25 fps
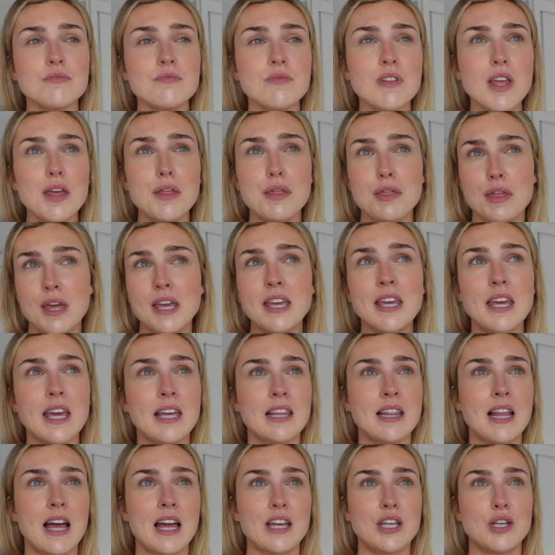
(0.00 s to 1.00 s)

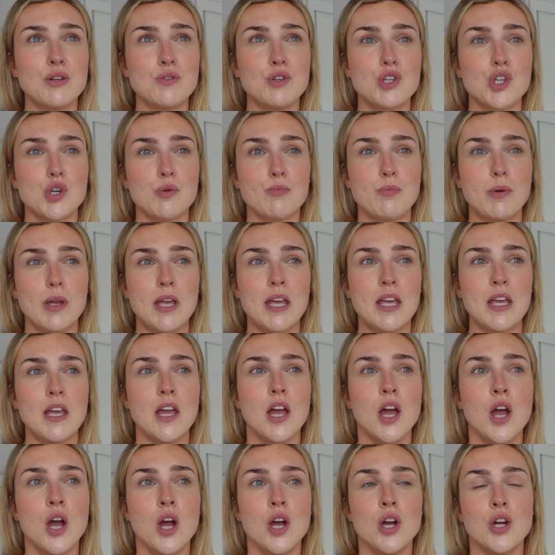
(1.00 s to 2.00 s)
thinking that you should
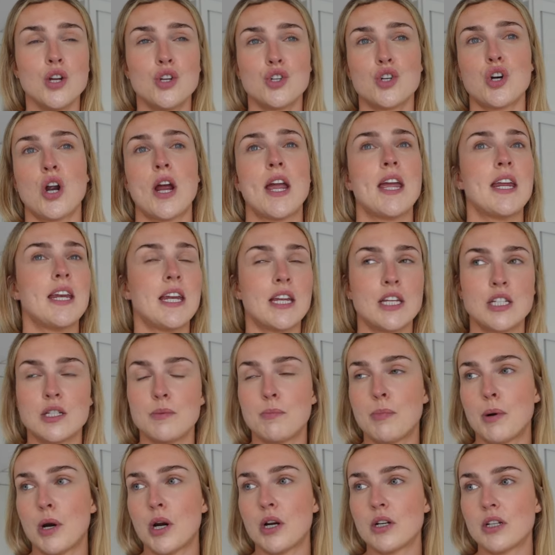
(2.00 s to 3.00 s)
be training to
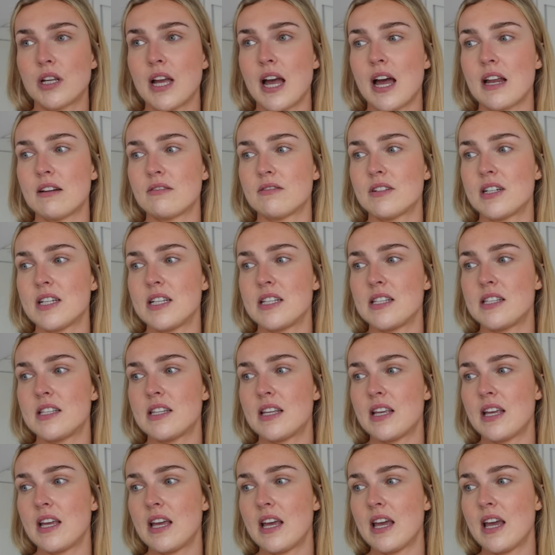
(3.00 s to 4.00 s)
burn
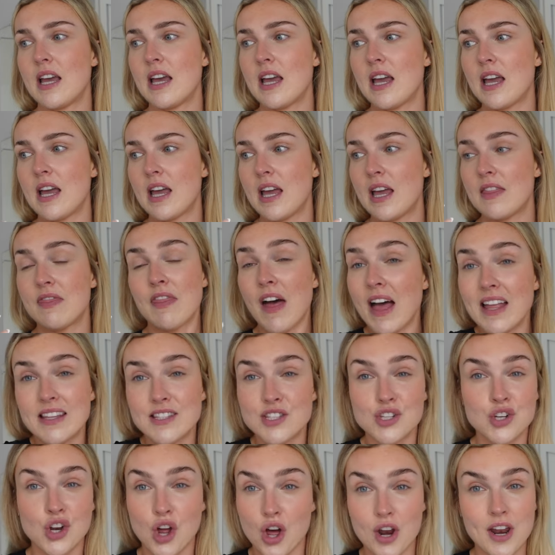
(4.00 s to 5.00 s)
calories.
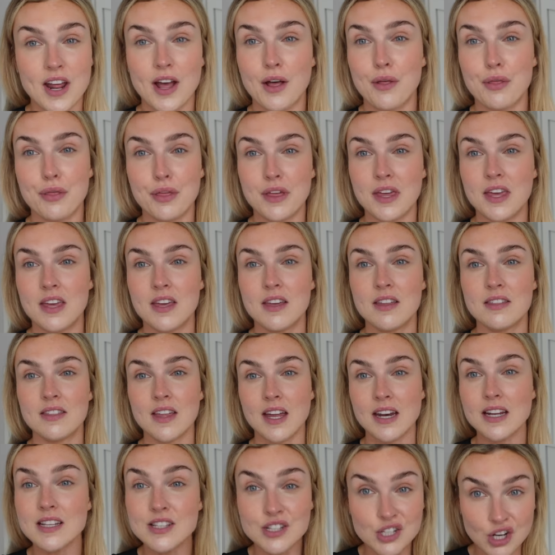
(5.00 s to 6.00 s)
That's not healthy.
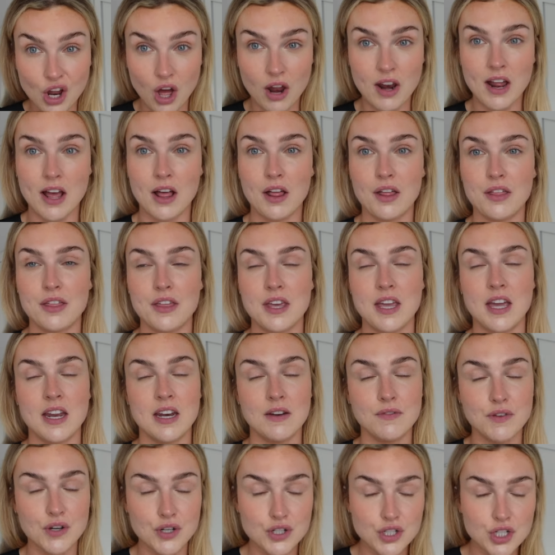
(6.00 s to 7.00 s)
That is not healthy. And
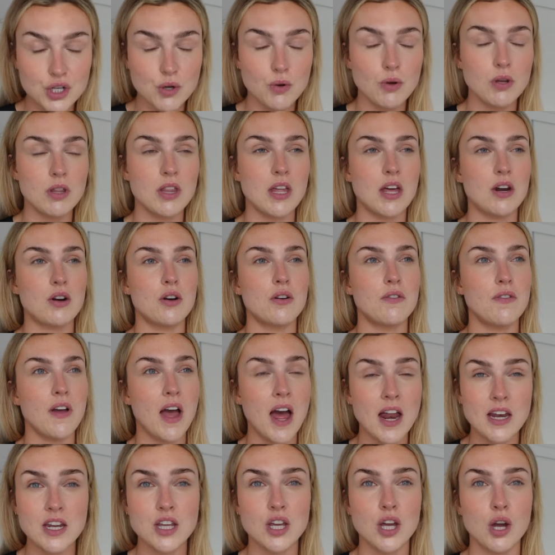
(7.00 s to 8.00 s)
if you're doing that, or if
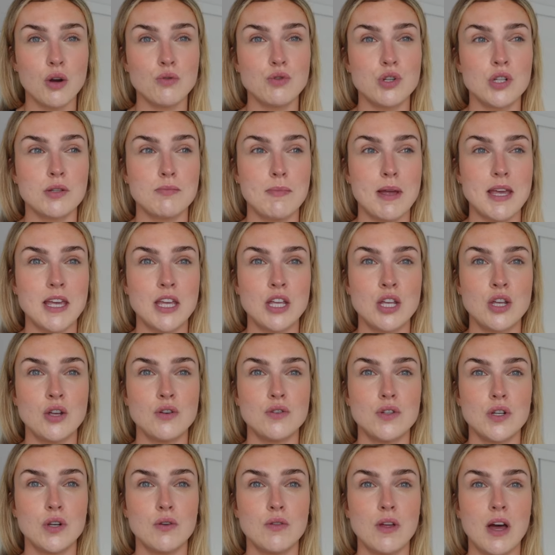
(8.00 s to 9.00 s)
any coach is making
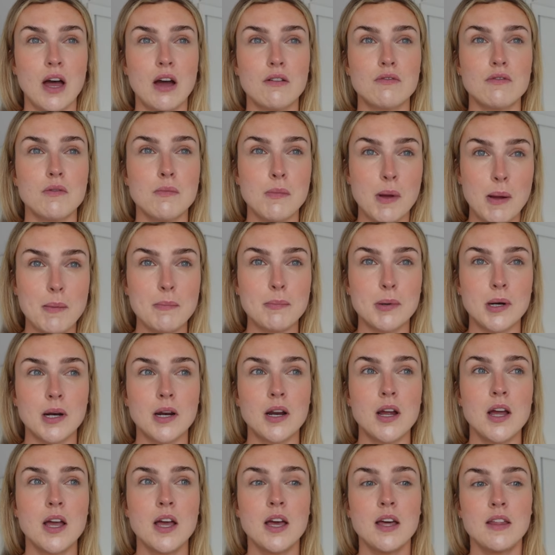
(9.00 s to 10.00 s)
you do that,
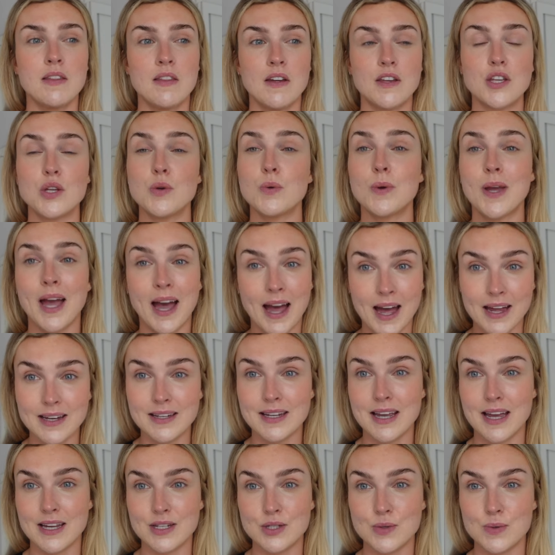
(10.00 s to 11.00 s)
remember that you can
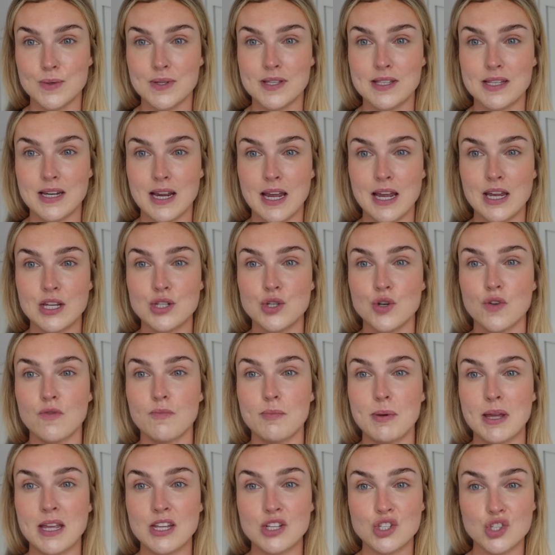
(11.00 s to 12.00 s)
get to a stage
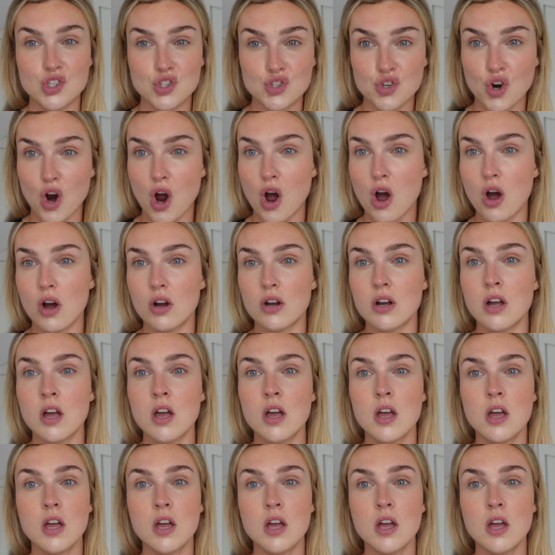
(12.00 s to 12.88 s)
of being strong,